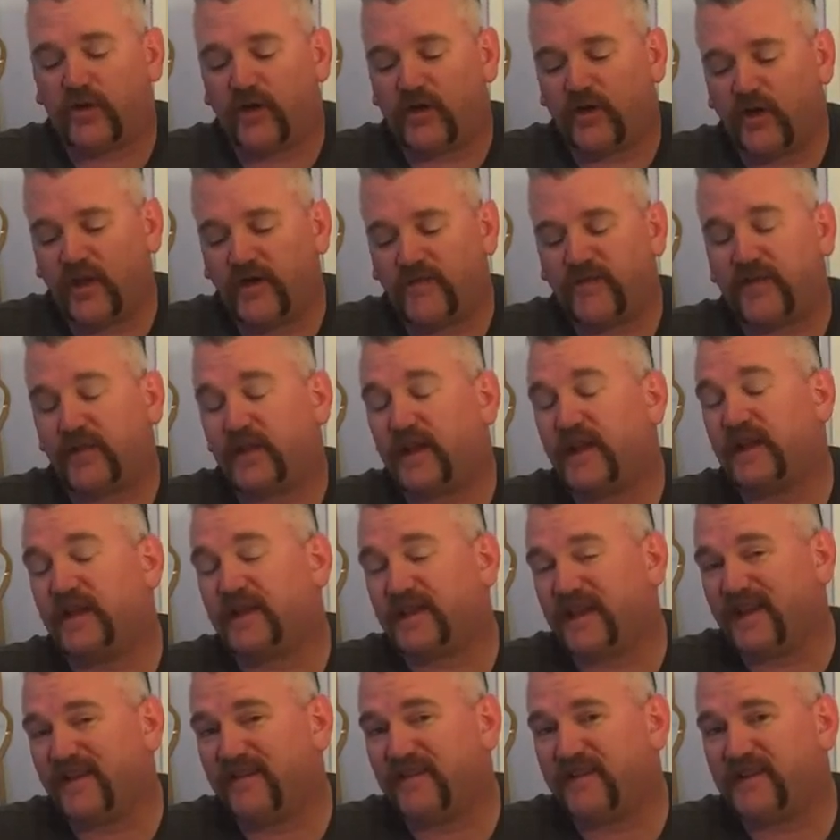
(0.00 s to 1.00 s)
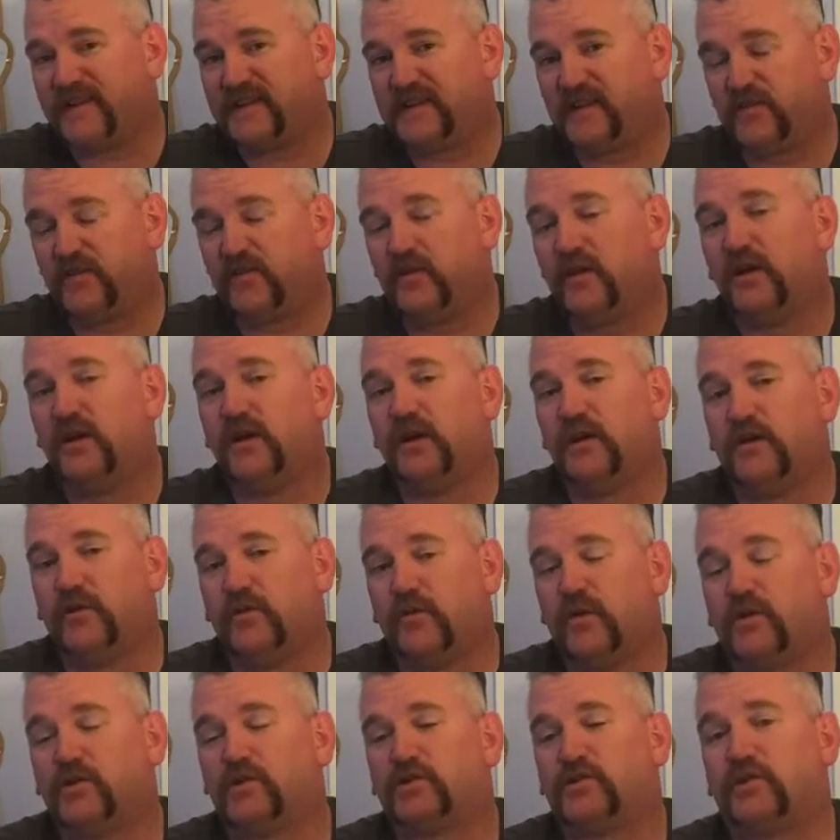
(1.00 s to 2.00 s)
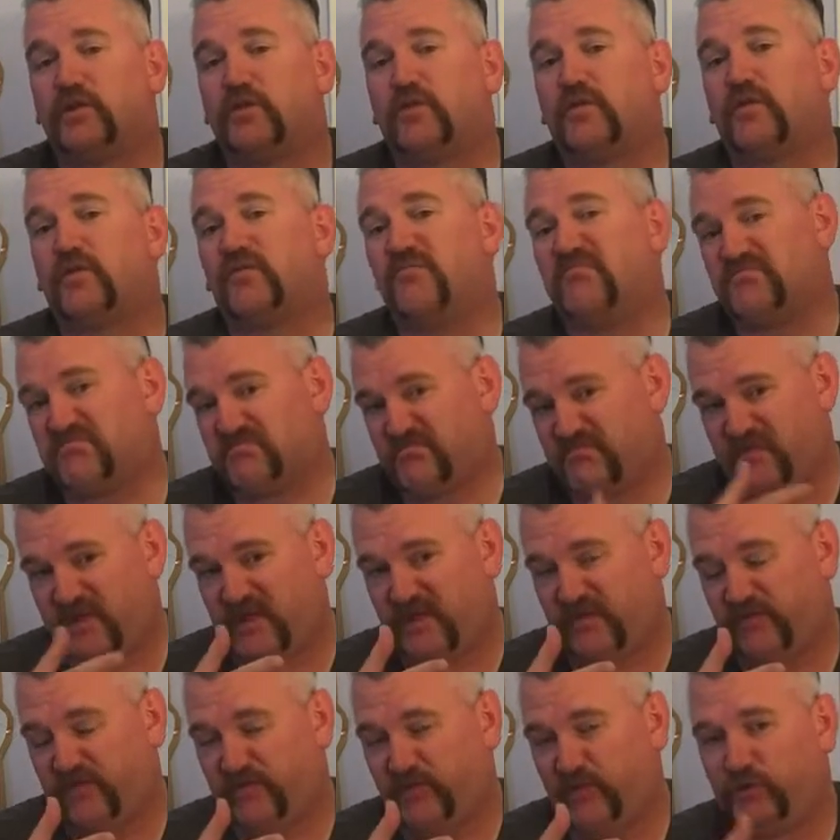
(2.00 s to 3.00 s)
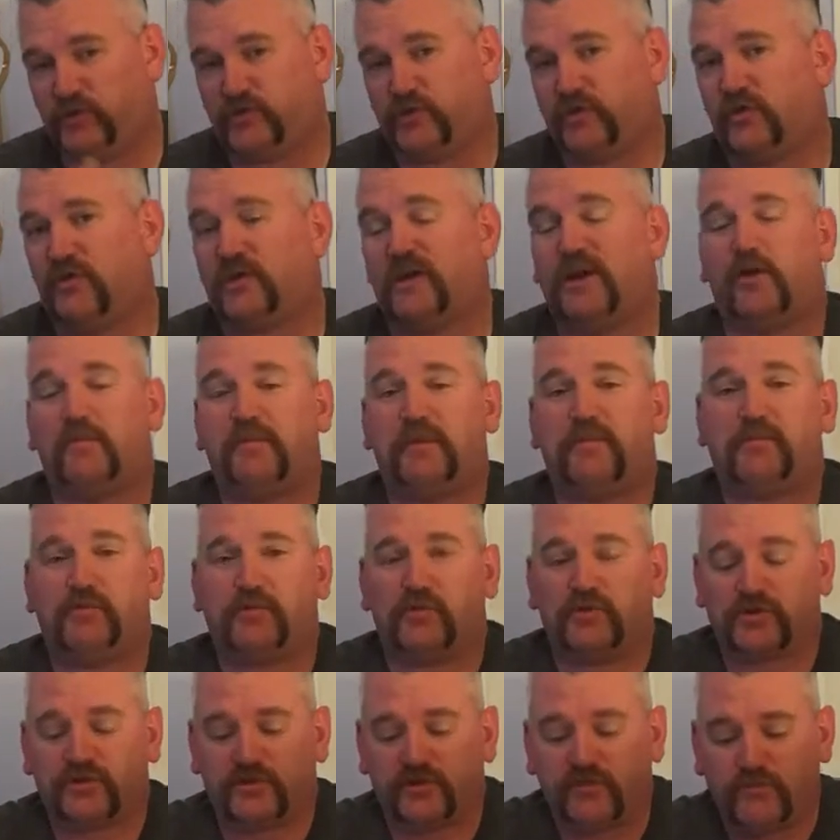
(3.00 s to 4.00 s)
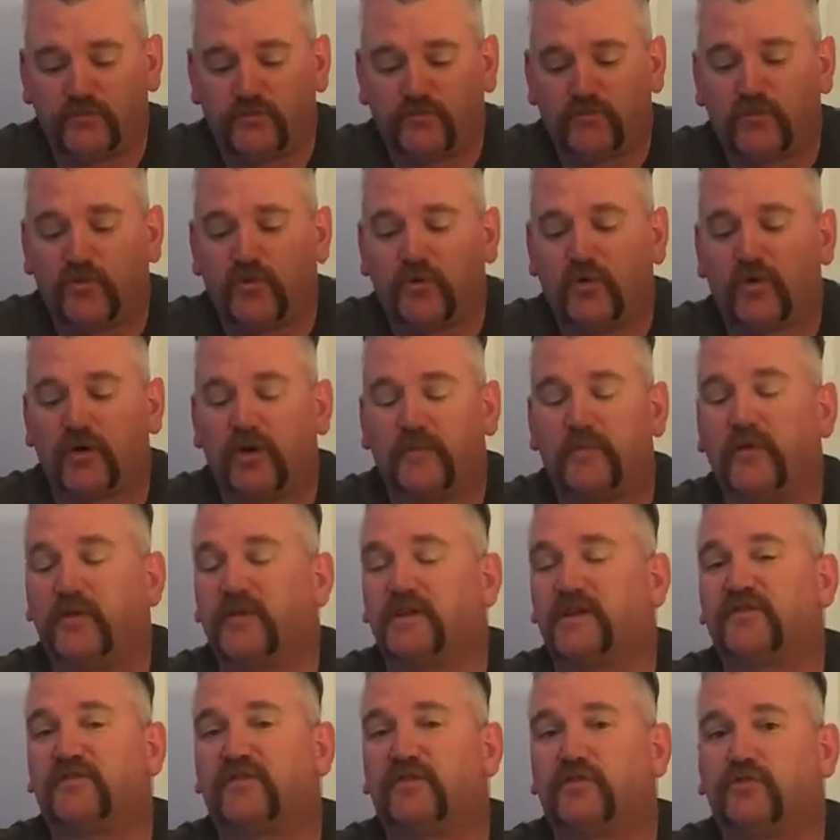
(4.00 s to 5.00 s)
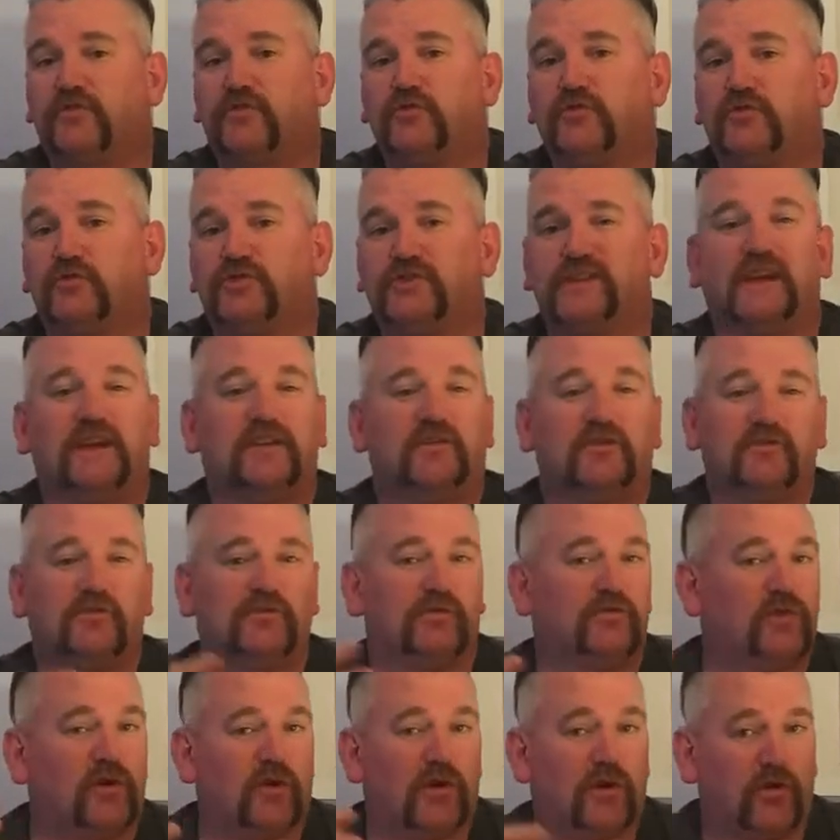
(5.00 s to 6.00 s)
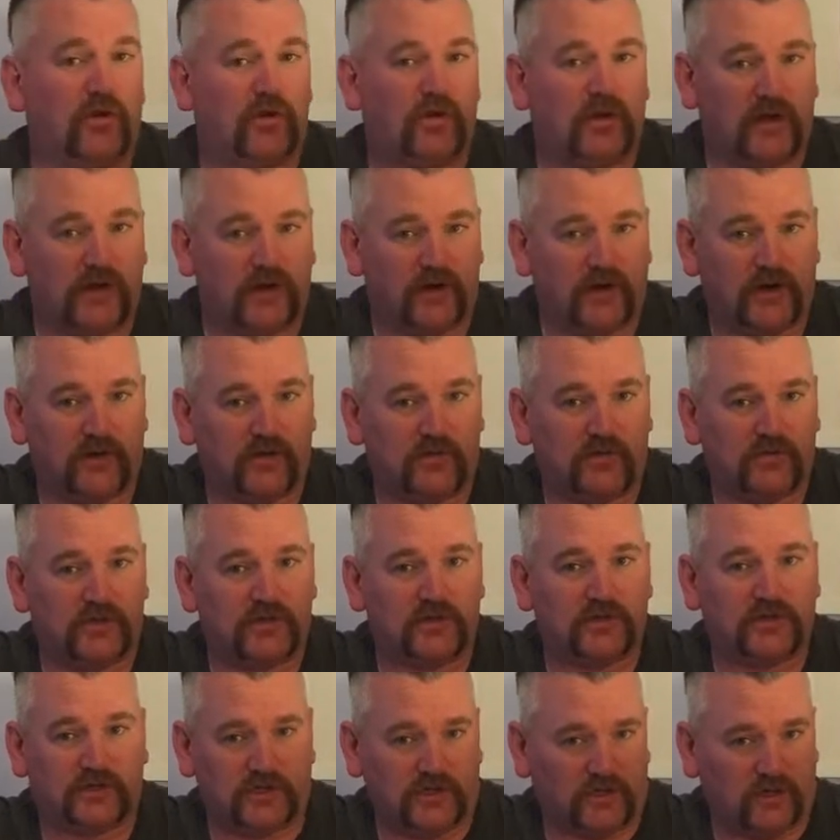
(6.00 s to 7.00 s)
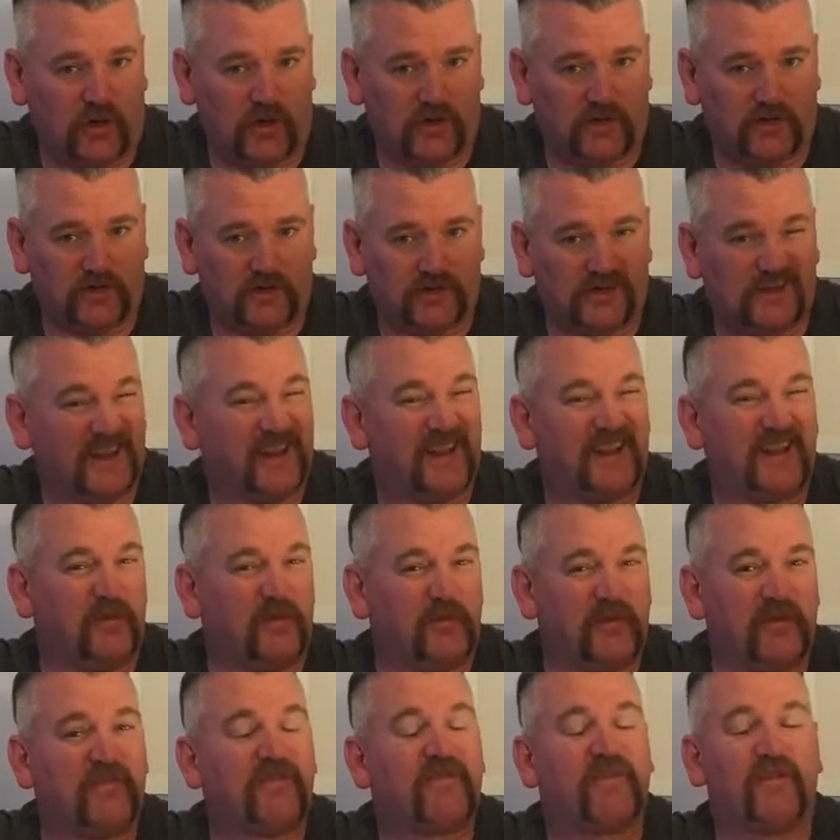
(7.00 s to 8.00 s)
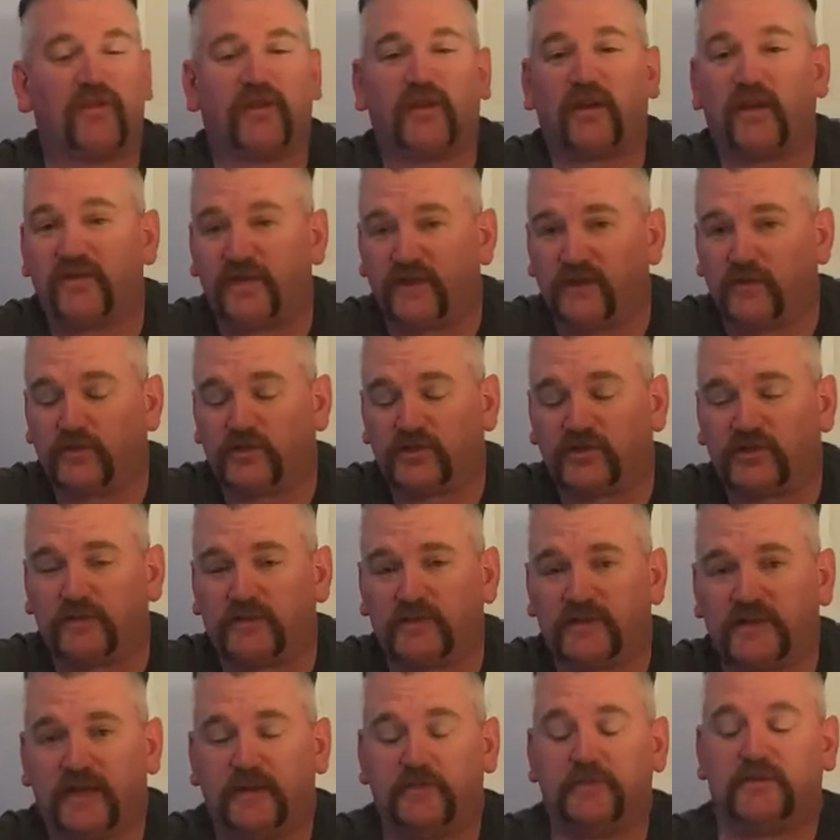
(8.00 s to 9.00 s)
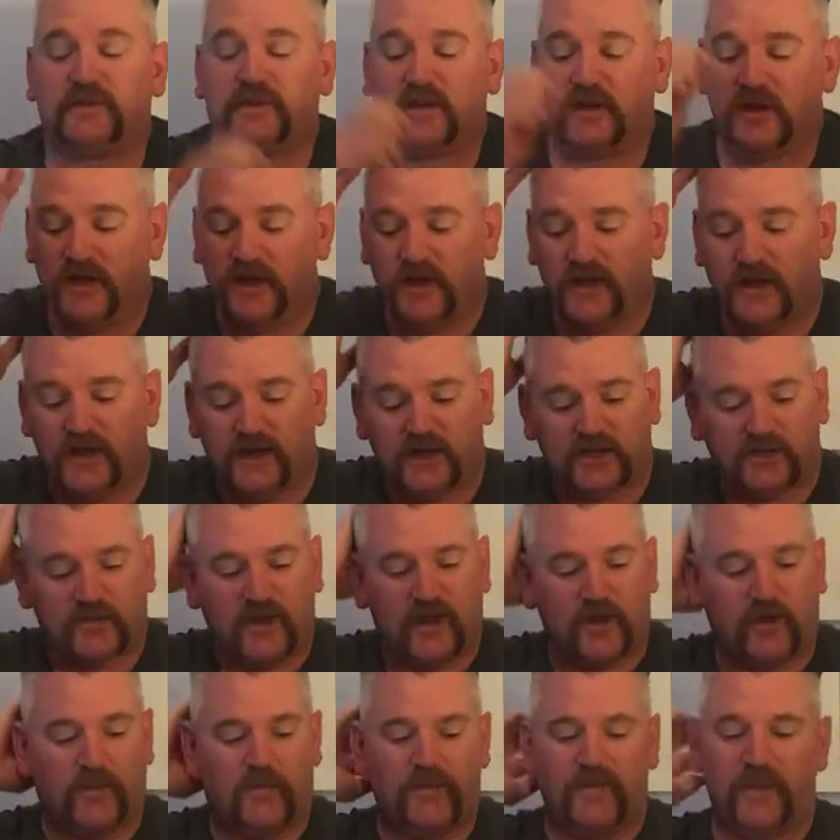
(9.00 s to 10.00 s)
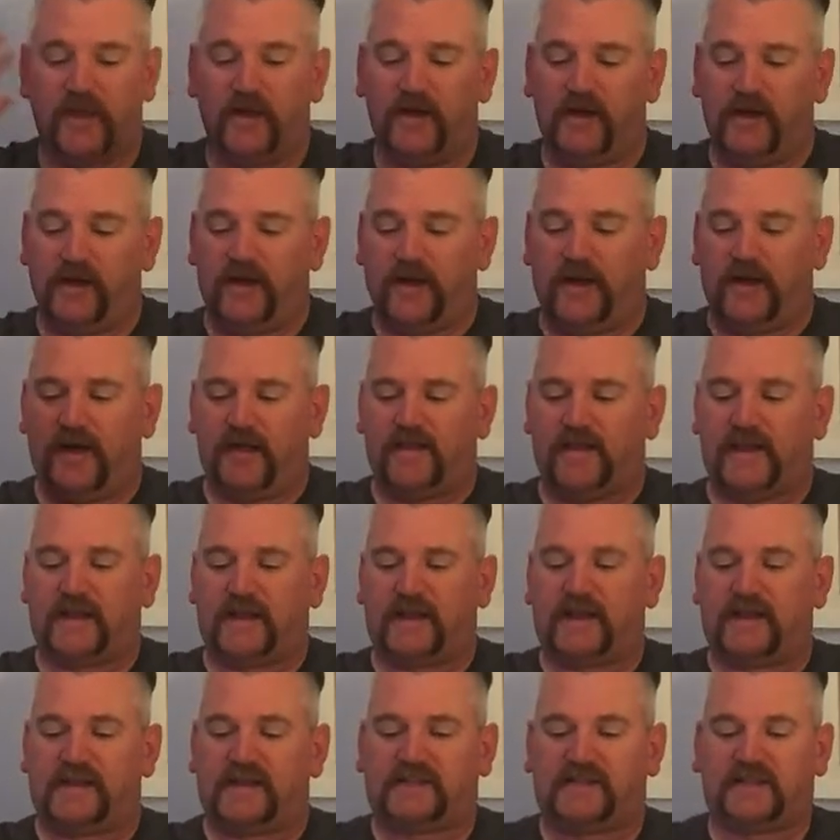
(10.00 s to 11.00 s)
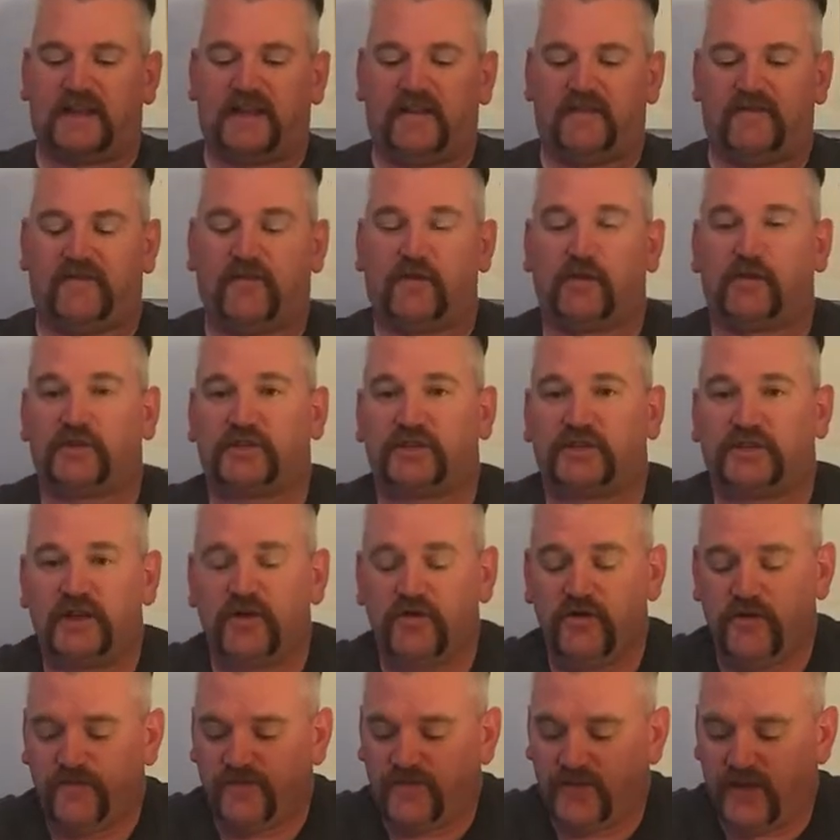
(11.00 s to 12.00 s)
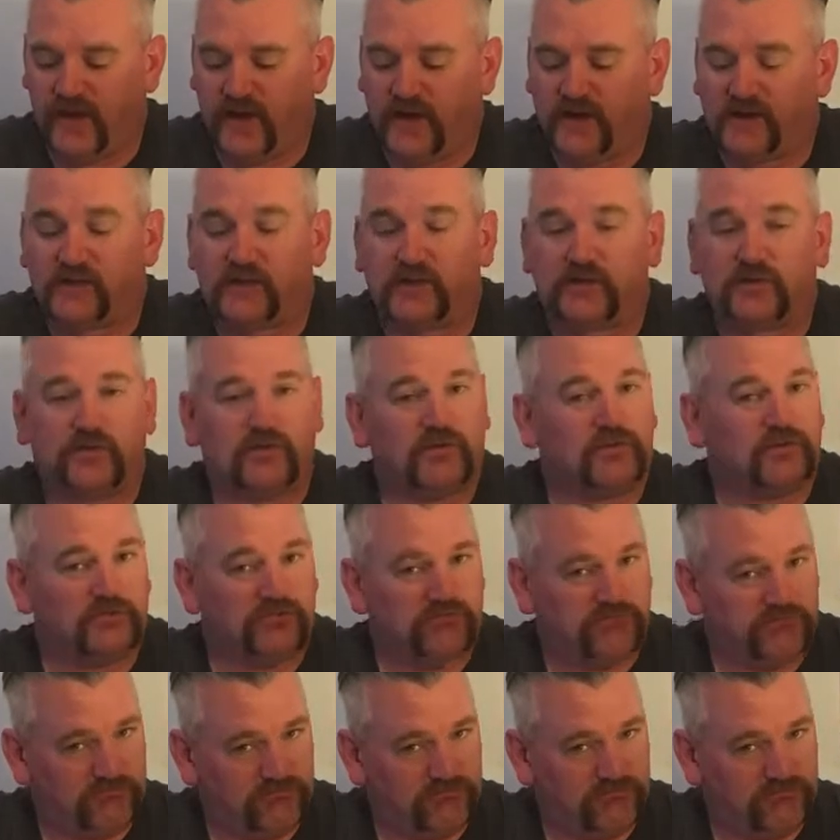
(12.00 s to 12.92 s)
if you liked that video, watch out. In future I'll be posting more about different tours that I do all around Scotland and a little bit further afield sometimes as well. I think that's it for just now, so